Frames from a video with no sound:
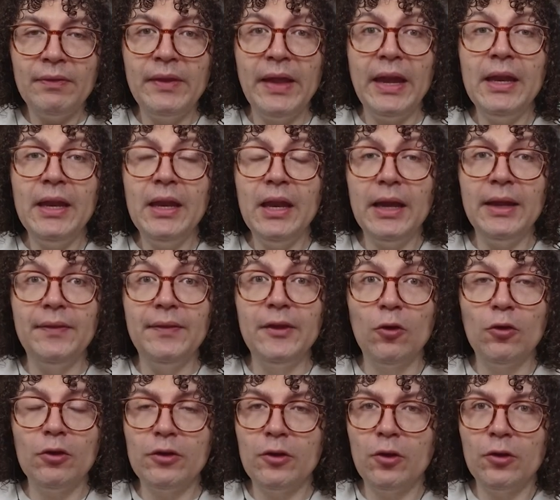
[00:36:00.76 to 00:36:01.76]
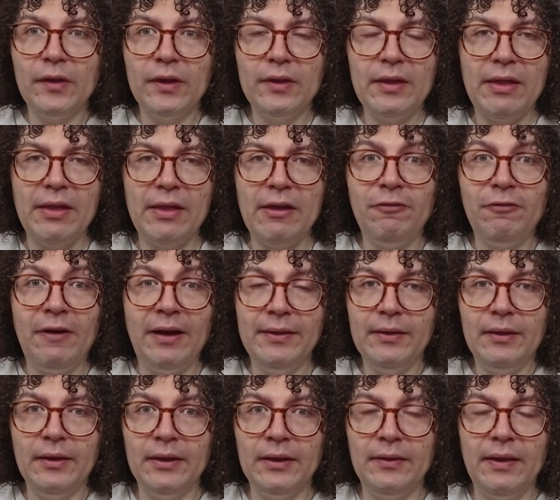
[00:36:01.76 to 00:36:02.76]
the other thing that I find that
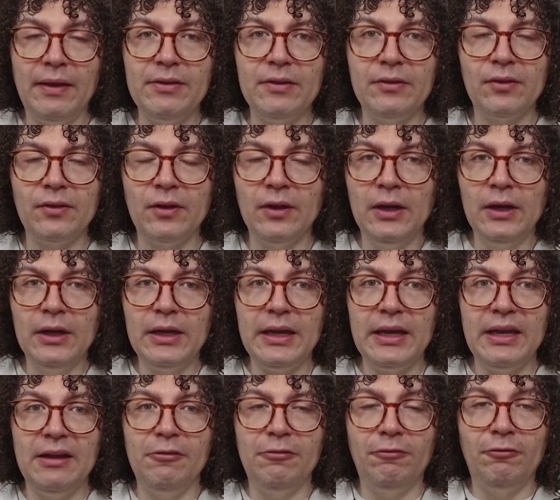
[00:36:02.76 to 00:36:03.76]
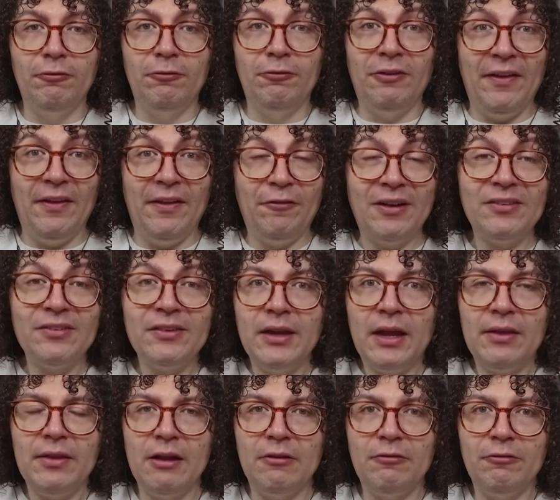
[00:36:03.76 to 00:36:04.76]
is fascinating and
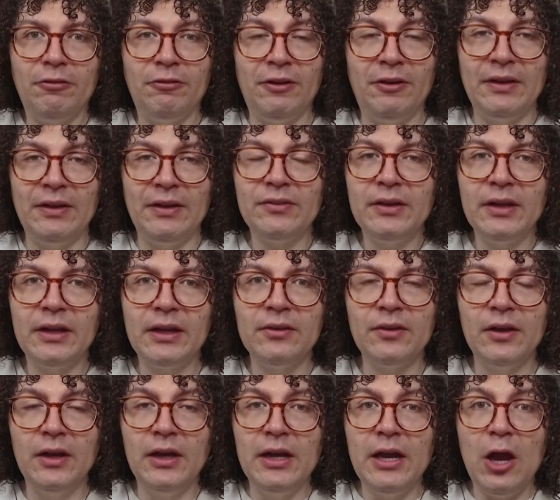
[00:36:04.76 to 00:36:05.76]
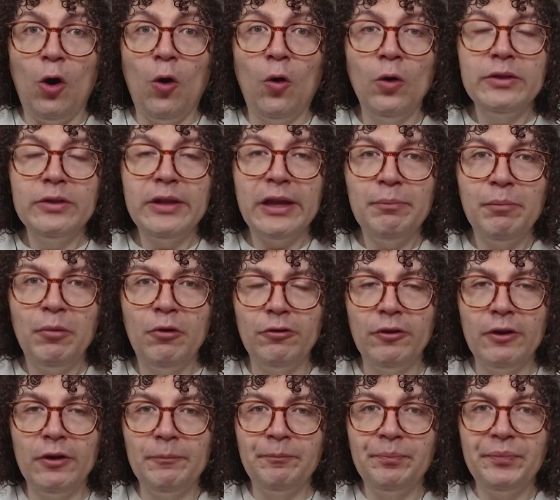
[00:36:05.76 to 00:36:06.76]
fantastic is all type of
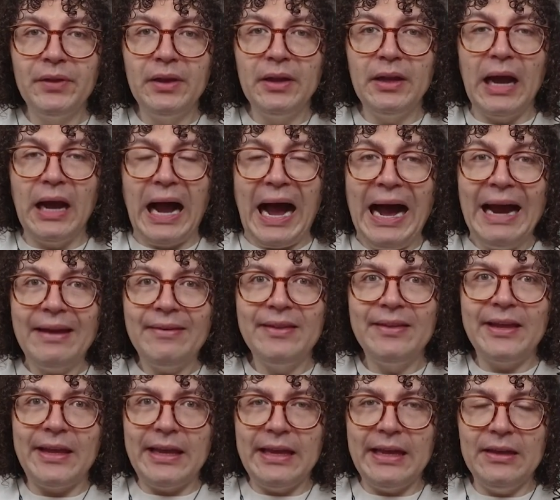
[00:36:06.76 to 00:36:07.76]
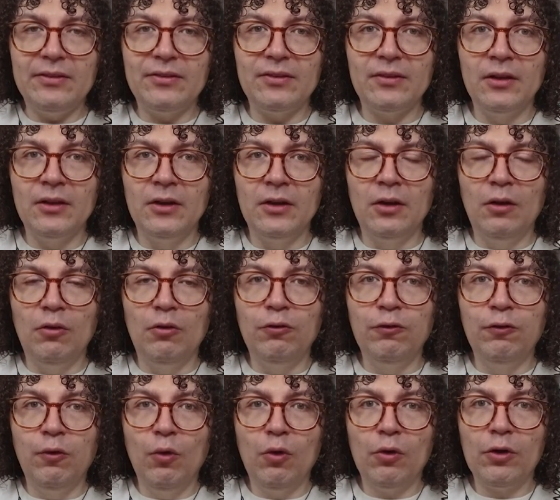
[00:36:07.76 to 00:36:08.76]
IDEs for
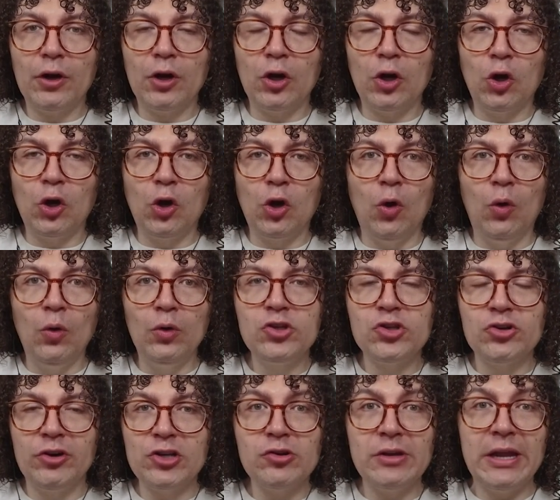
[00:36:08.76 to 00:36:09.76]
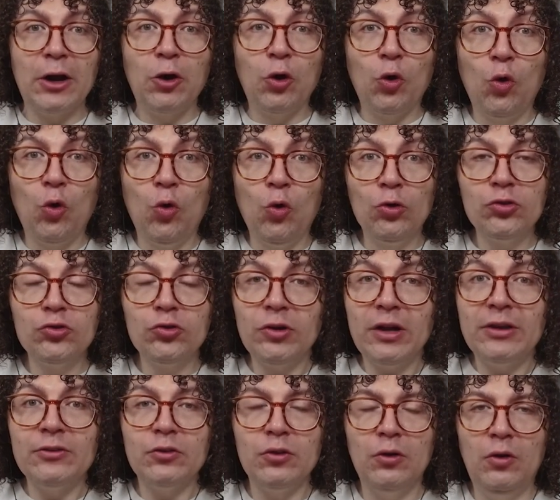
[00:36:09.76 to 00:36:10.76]
code generation, like Cursor and so
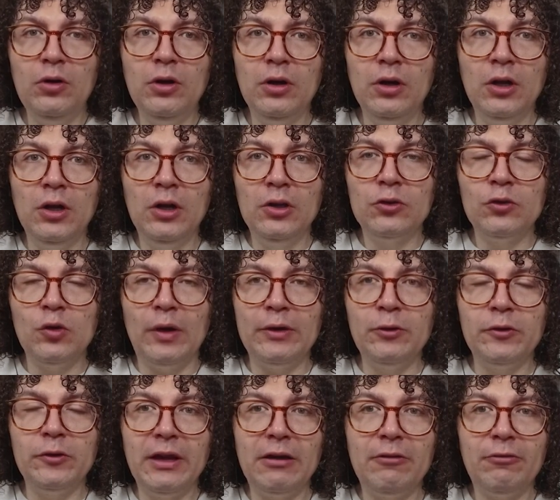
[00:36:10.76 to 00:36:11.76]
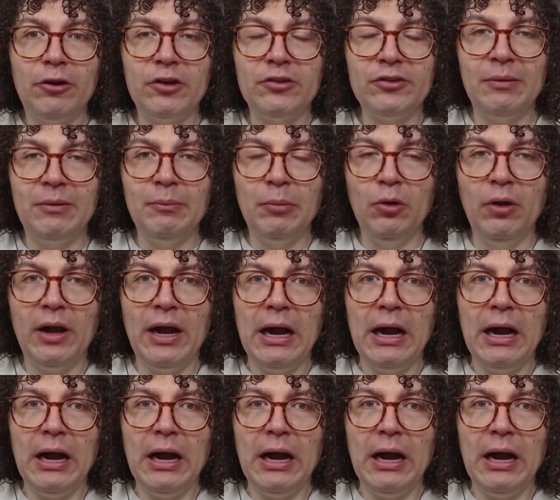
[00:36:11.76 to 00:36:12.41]
on. So I do think, for example, how